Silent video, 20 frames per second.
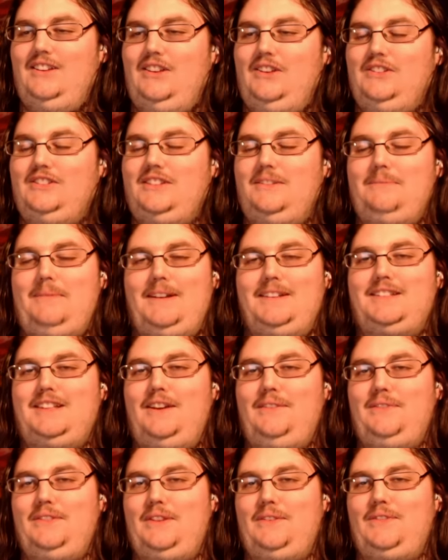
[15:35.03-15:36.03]
use it
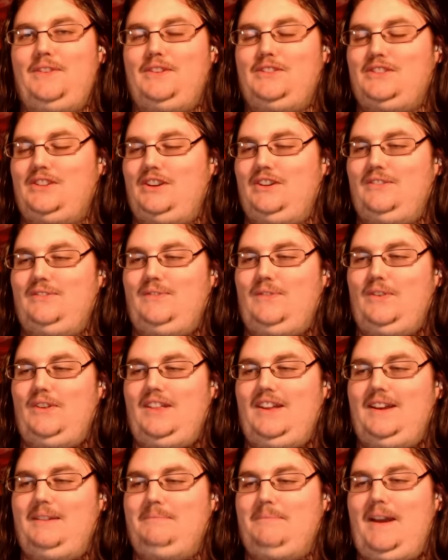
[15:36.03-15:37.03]
myself in the future for
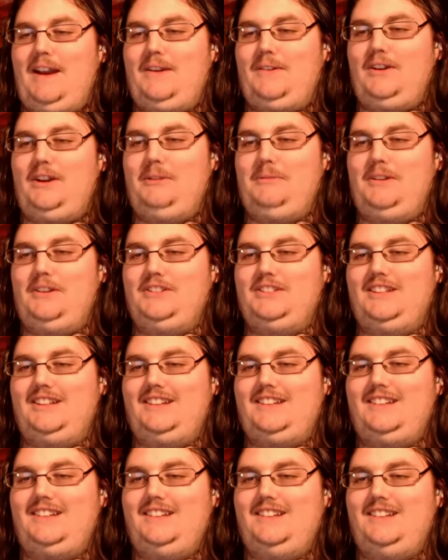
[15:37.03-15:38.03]
like background
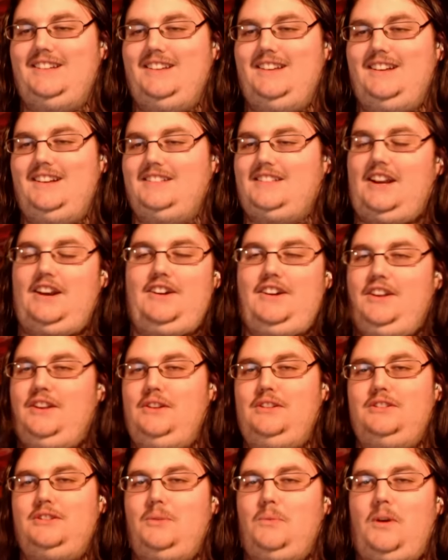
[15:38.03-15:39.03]
music. Cause I already
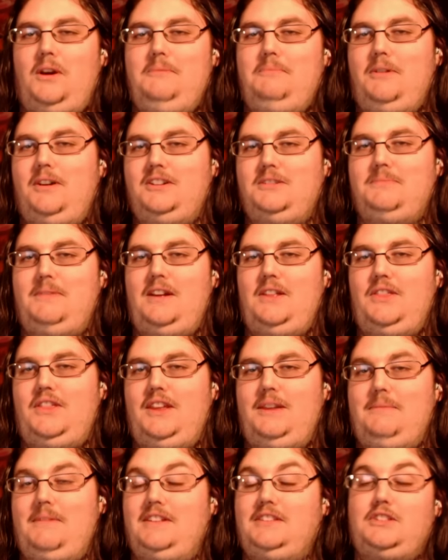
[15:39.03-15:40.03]
used the One Punch Man
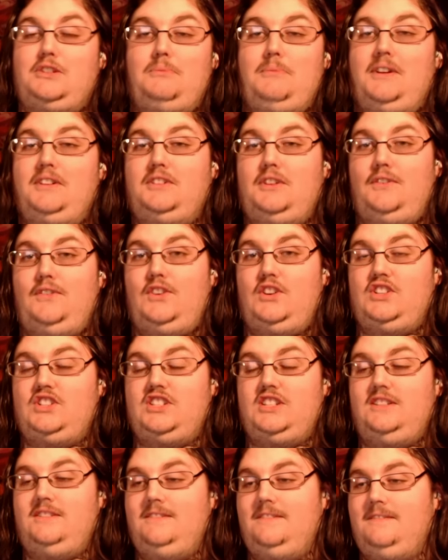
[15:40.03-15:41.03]
theme instrumental
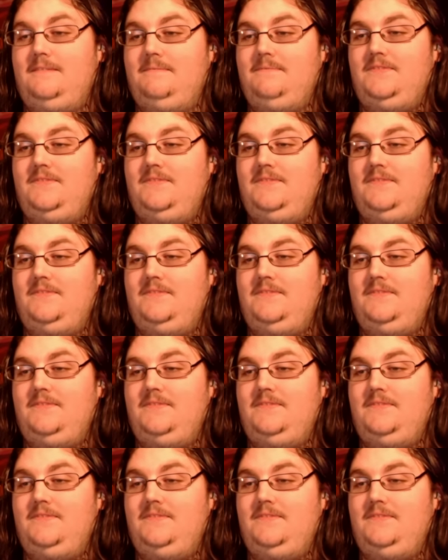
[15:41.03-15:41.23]
version.